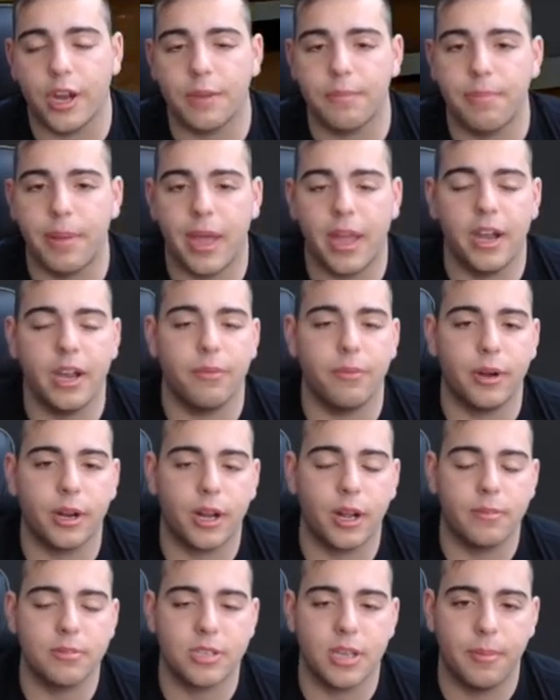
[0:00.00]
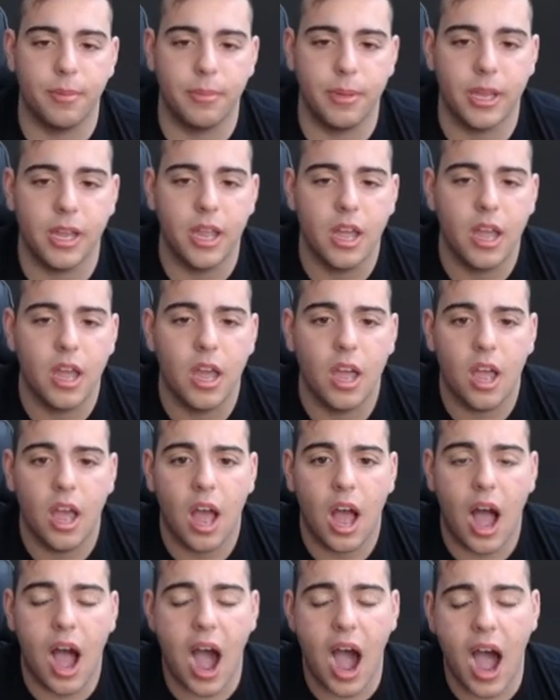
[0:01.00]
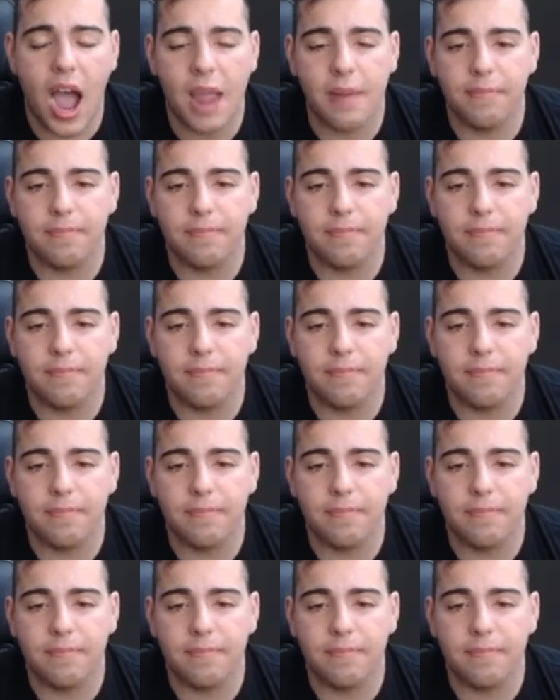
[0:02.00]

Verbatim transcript: competitive when it comes to MLB. I